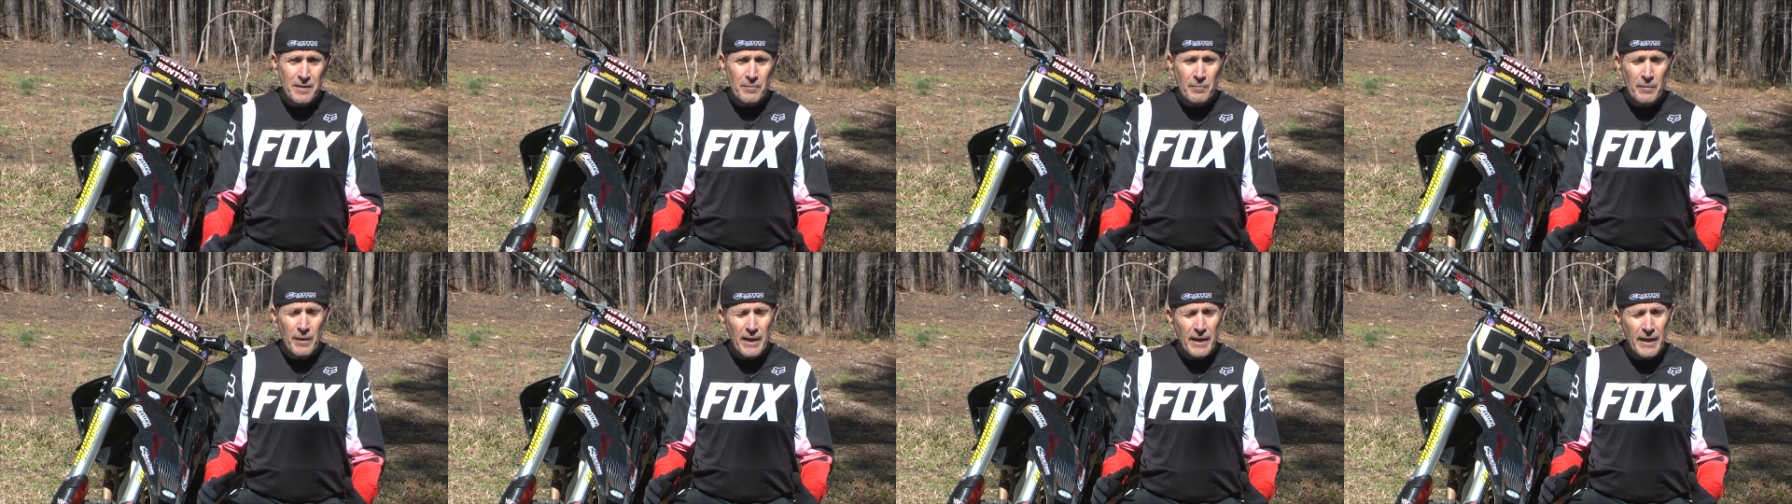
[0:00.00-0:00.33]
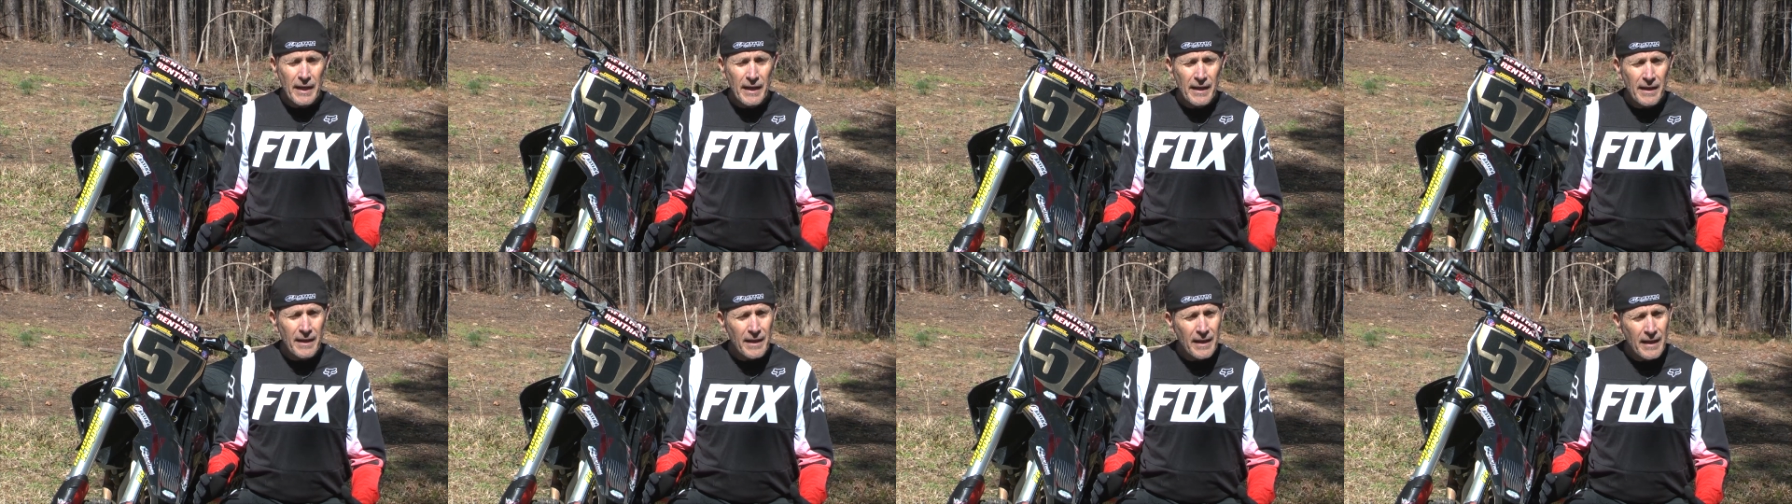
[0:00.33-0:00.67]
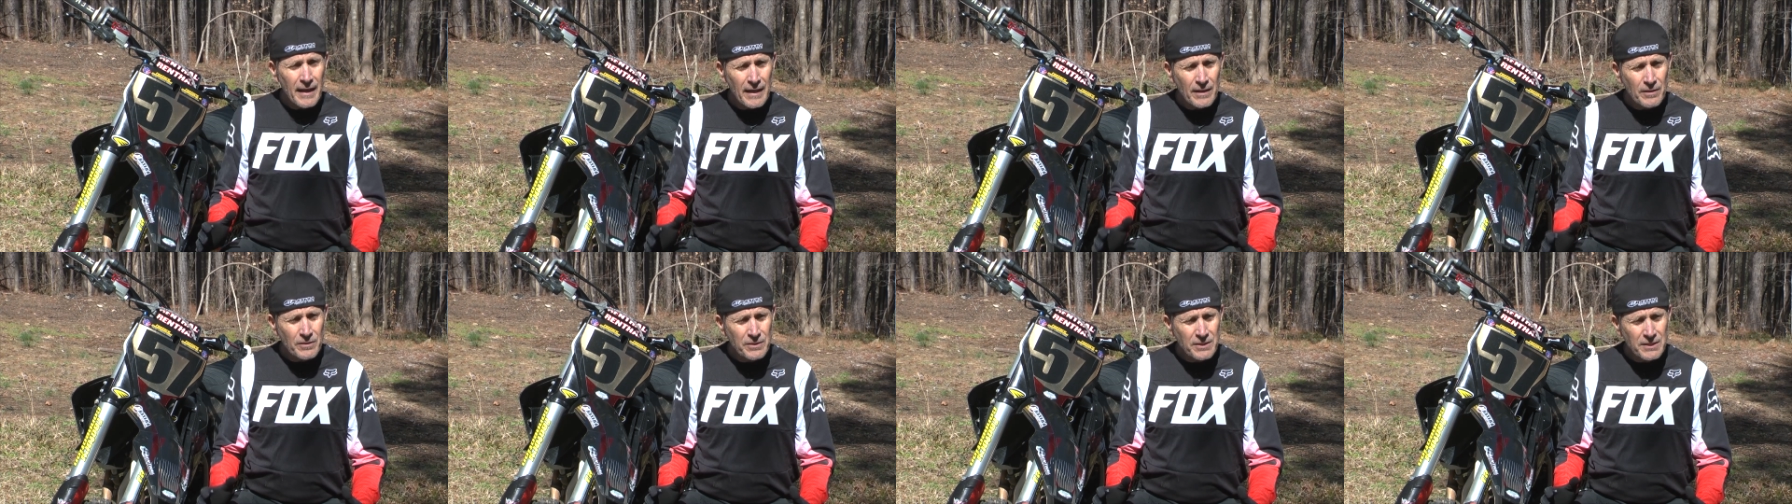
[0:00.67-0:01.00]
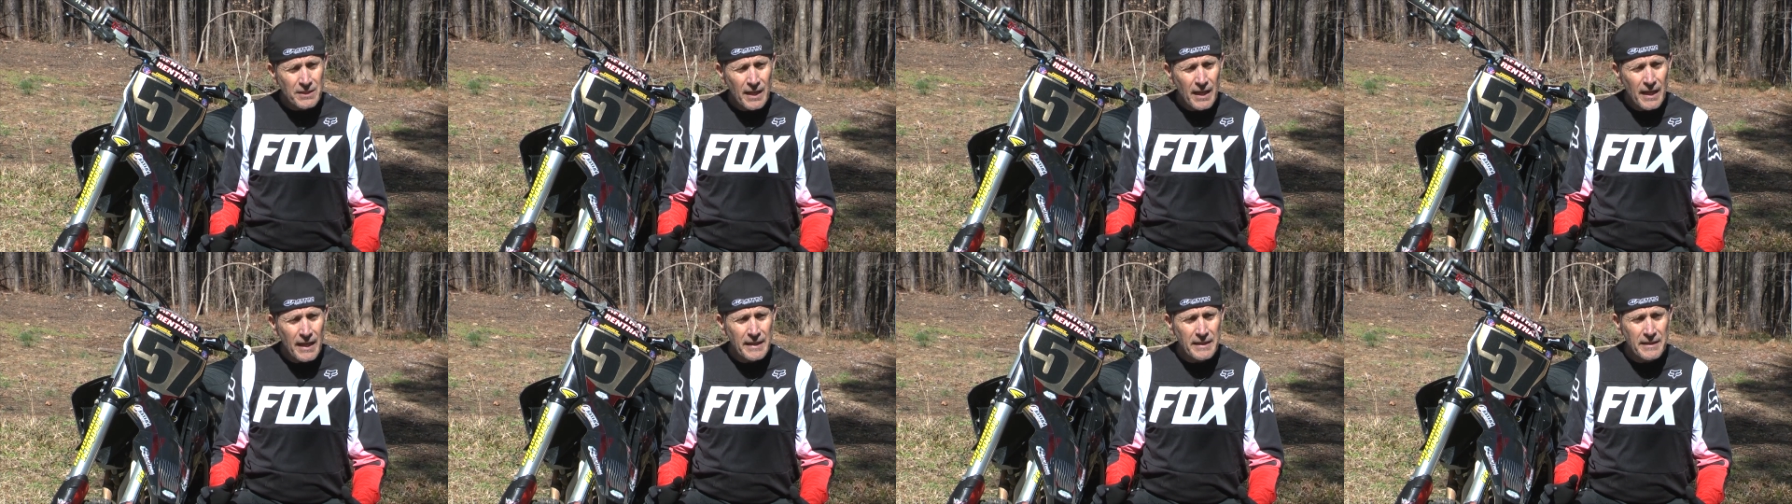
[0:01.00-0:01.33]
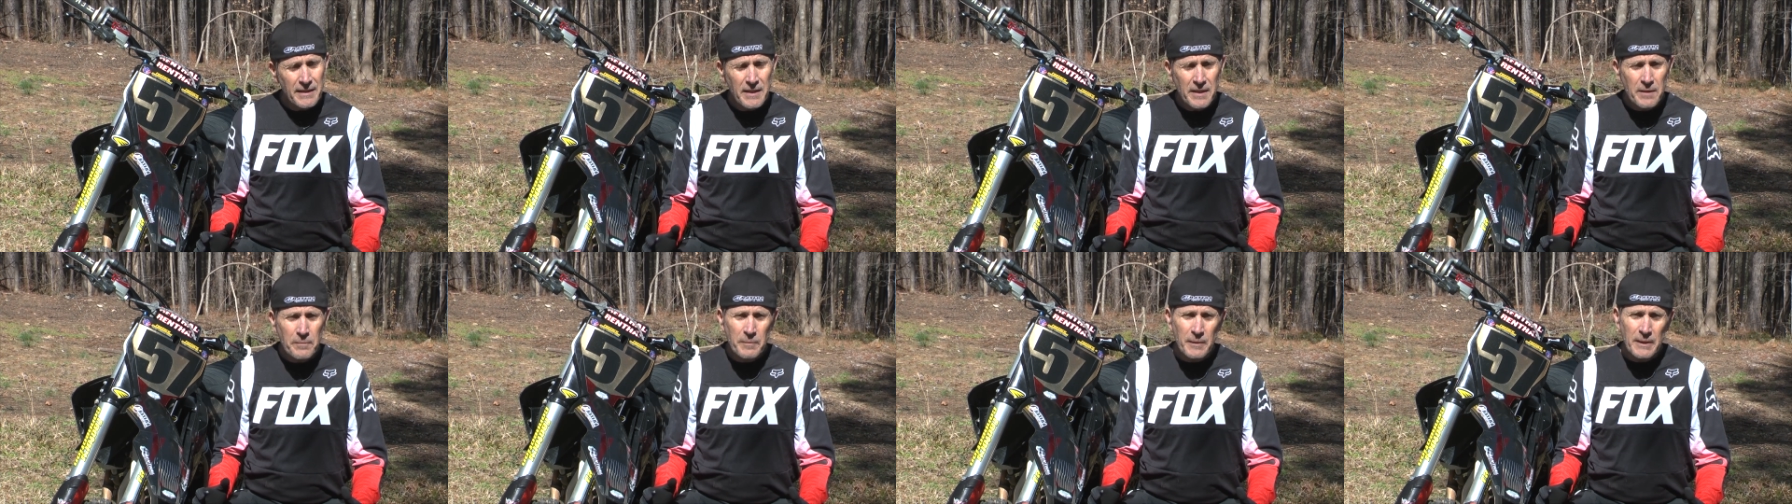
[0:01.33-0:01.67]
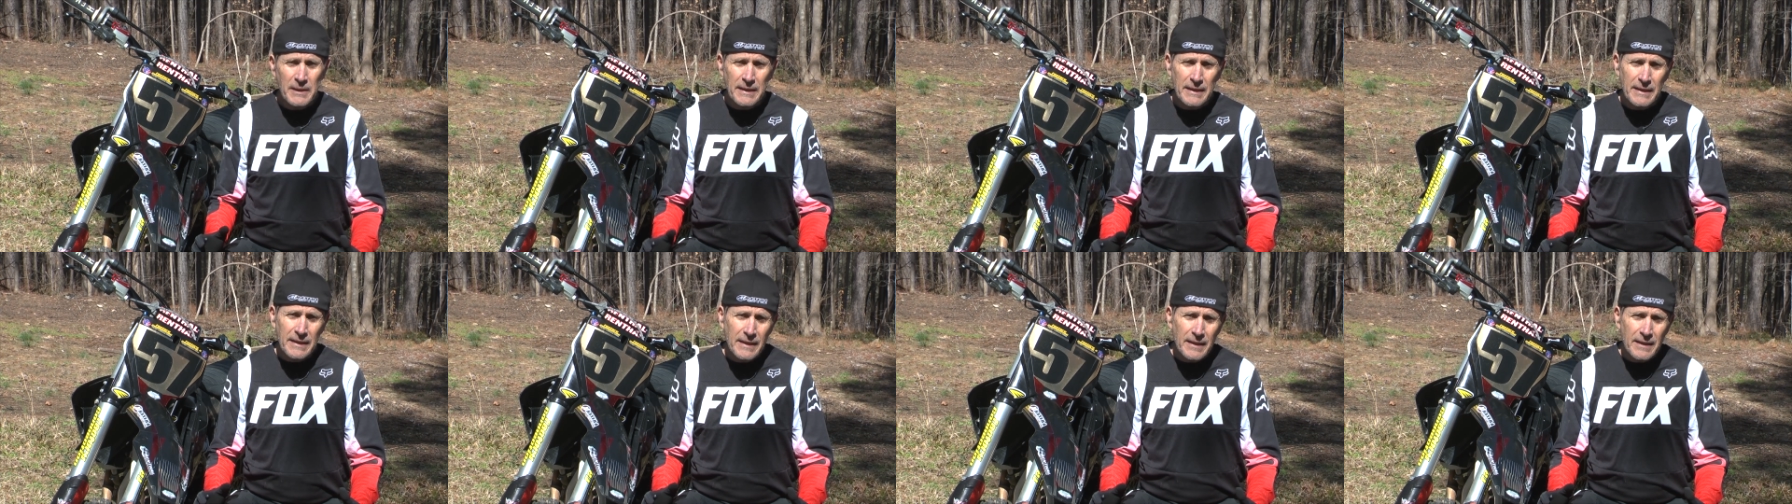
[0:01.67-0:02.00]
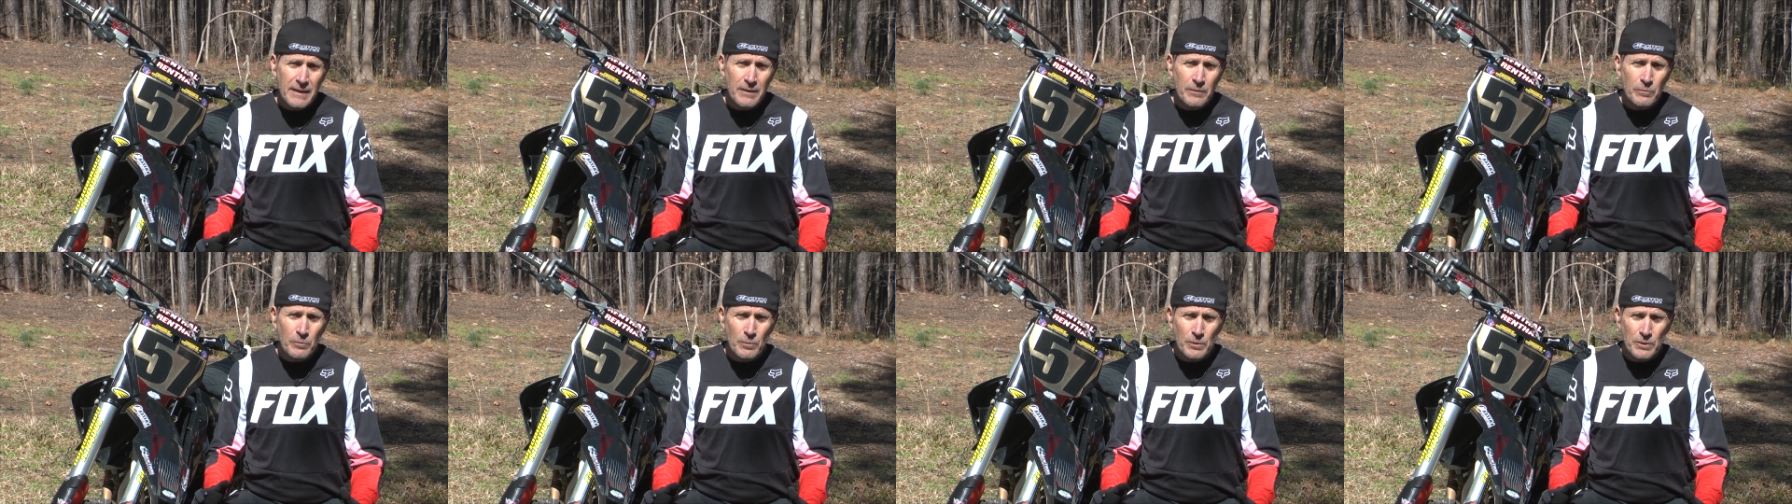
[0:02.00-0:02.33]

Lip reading: My outside hip and knee